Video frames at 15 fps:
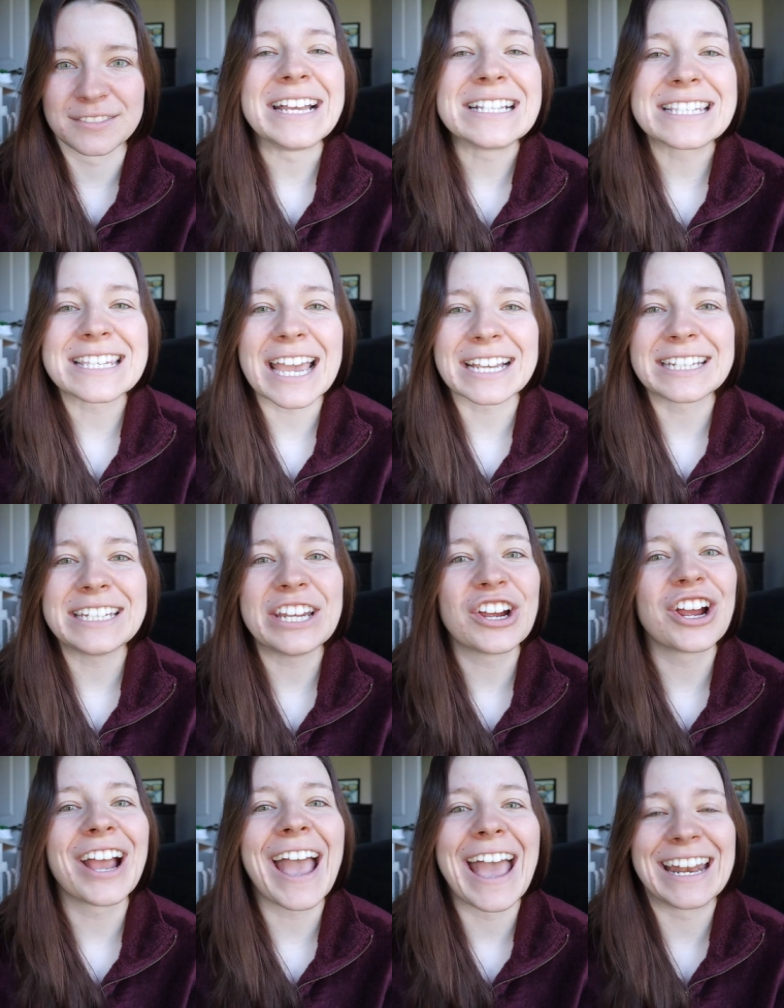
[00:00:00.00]
In second
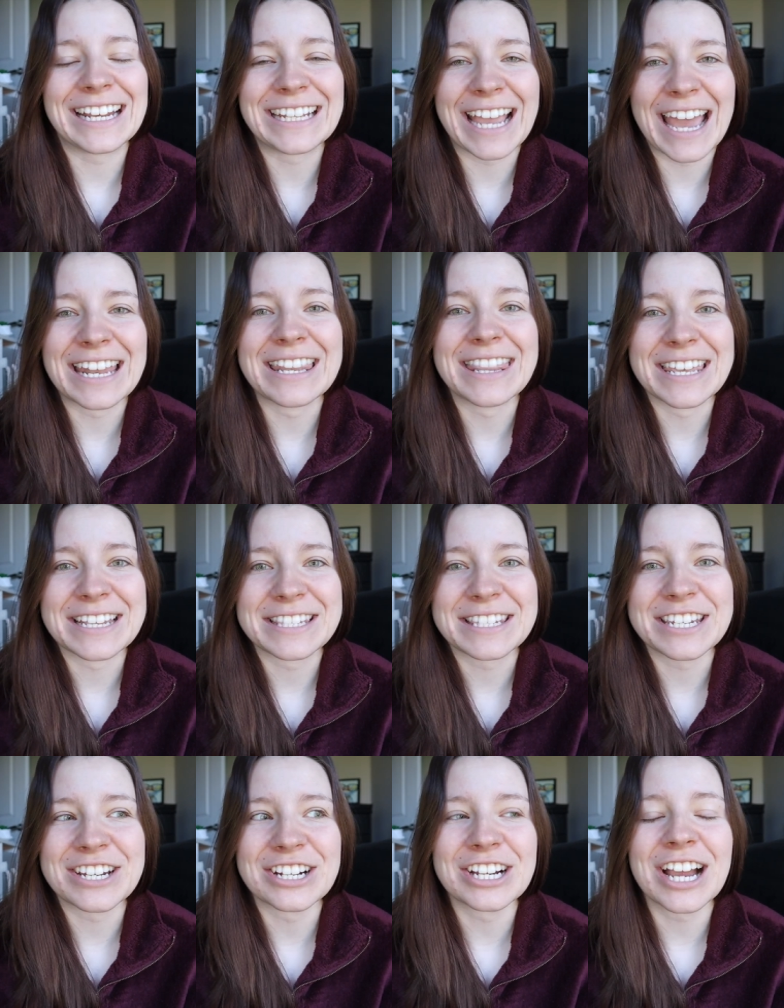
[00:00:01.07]
year and again this
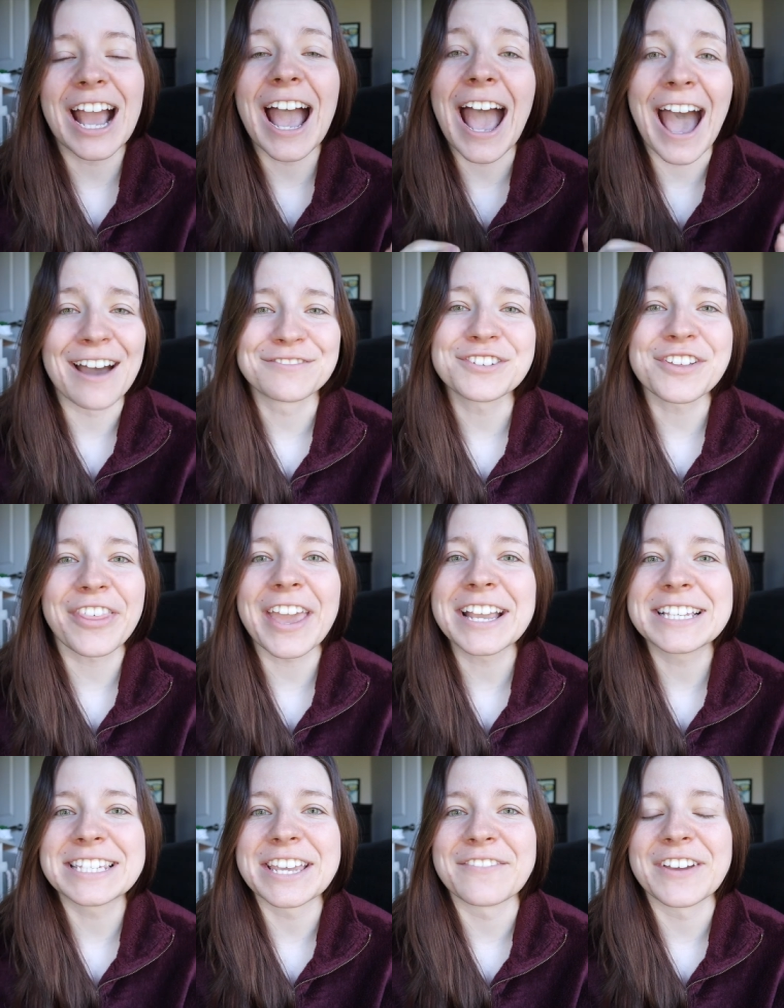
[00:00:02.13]
year, after
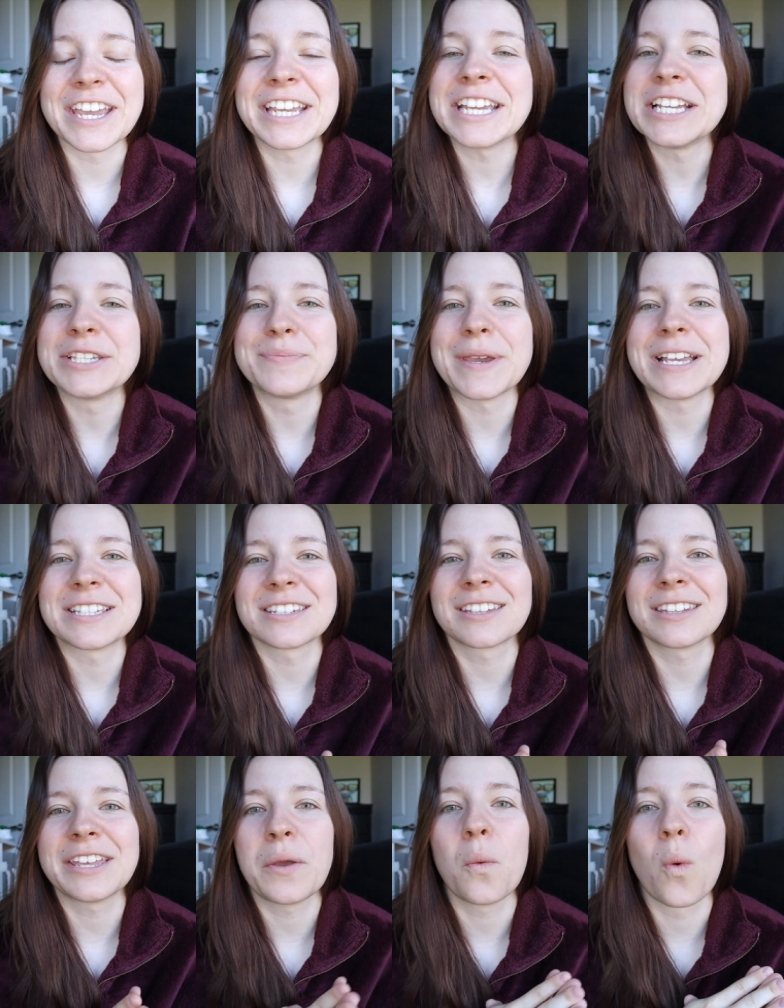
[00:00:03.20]
Thanksgiving, is
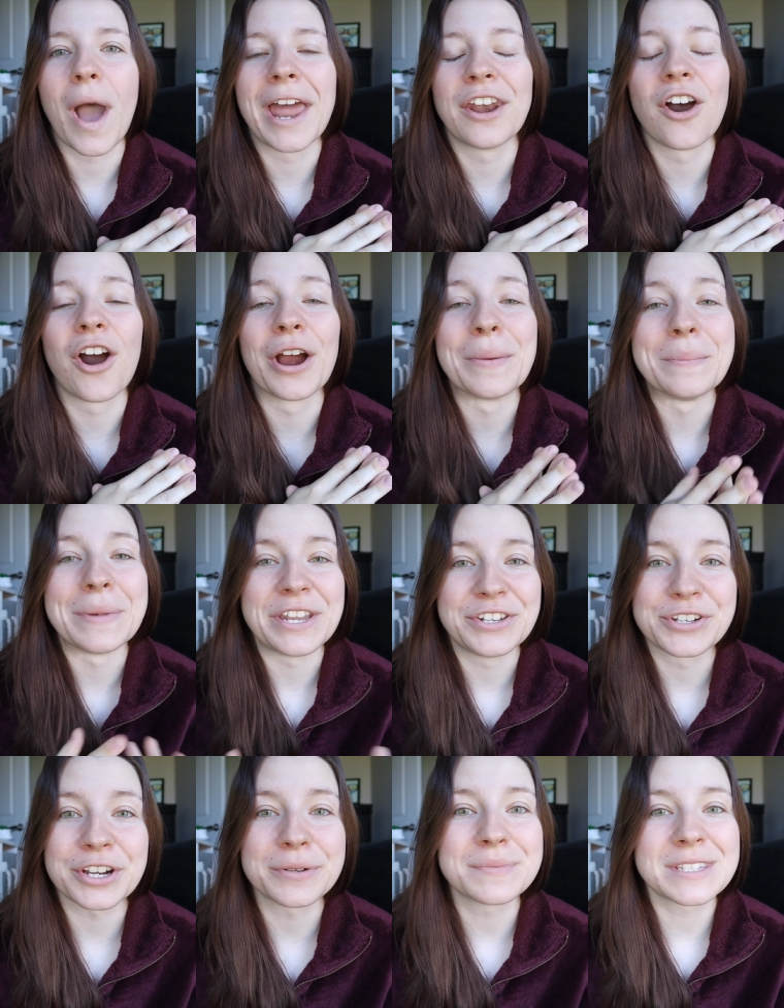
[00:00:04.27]
basically when our
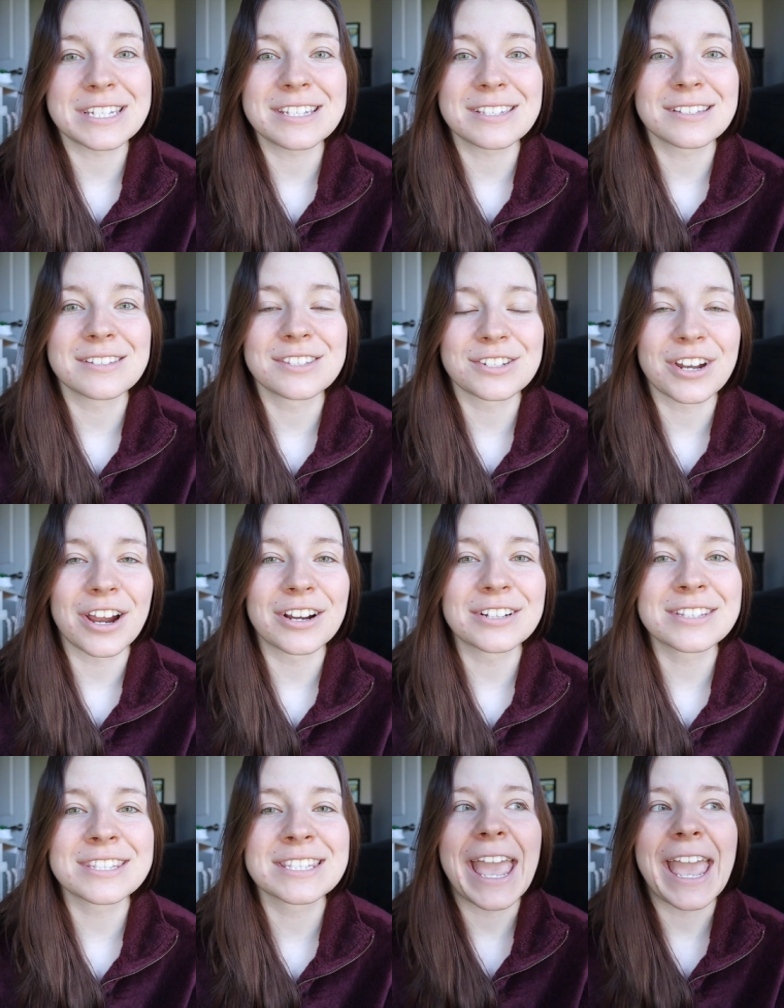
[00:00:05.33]
midterm season starts.